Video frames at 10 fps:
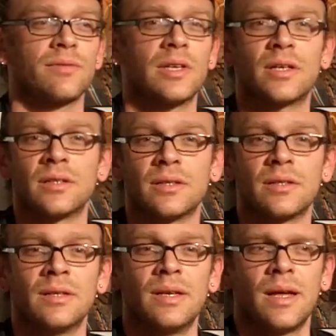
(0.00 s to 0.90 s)
I've
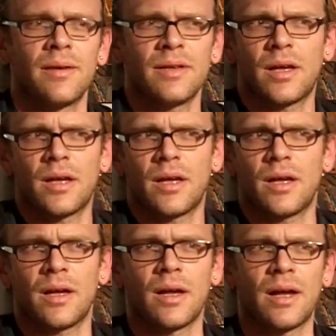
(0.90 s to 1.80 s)
done,
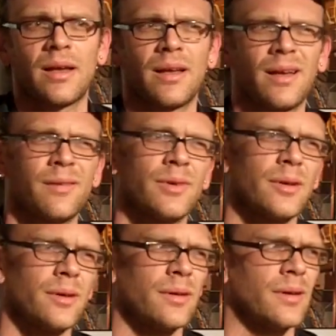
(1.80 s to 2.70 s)
I have
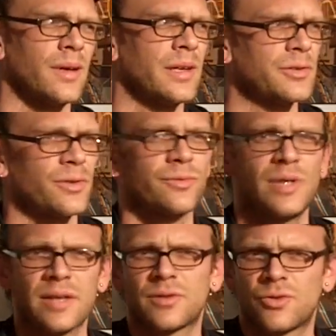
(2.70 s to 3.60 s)
a history
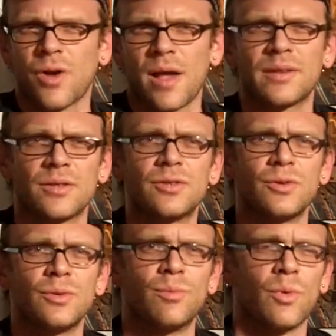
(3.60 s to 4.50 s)
of, yes, trying to
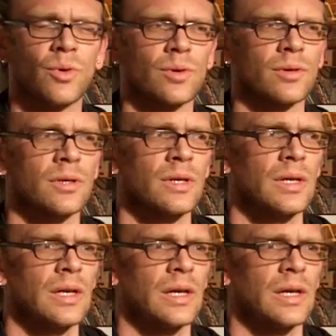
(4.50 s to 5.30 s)
do more